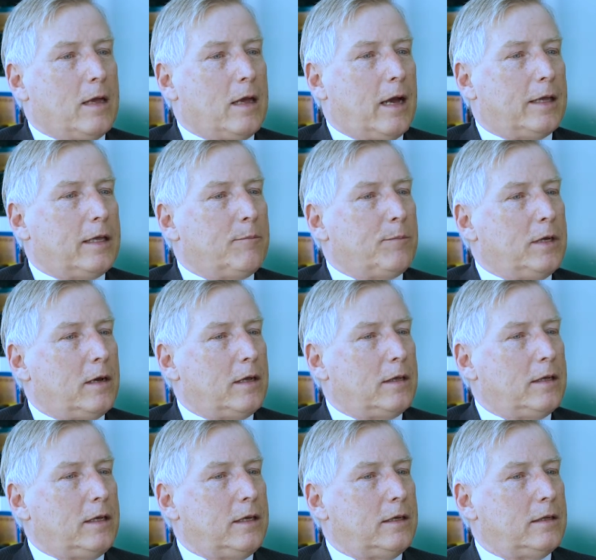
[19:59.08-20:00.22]
I think beyond
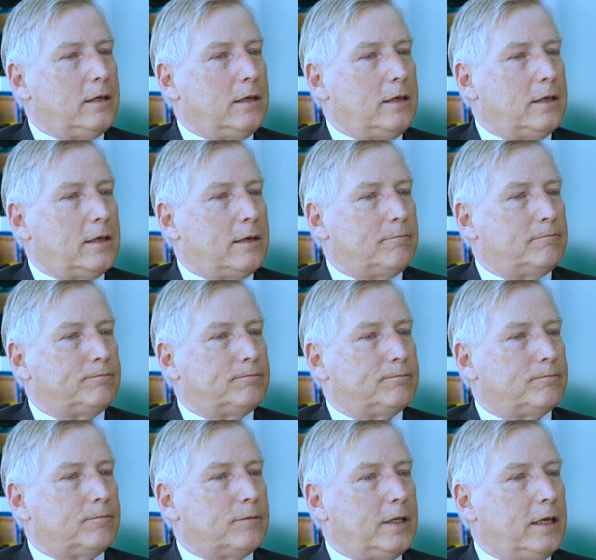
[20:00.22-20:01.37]

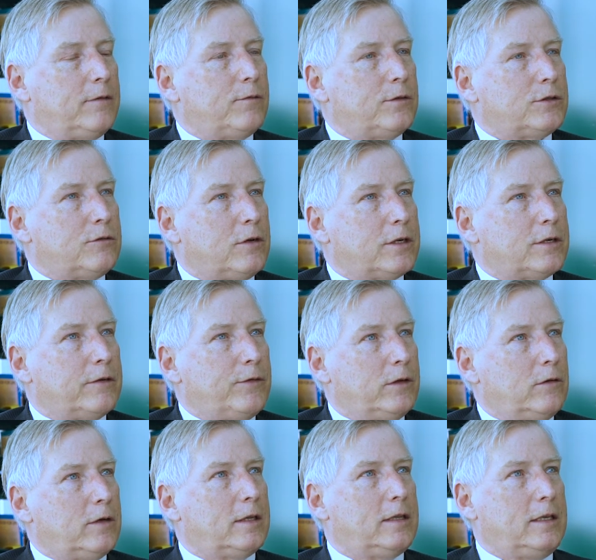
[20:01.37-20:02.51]
the infrastructure, if you
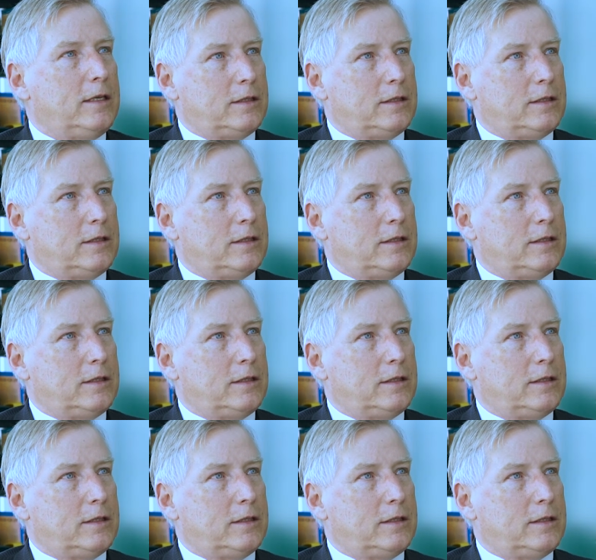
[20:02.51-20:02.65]
look at the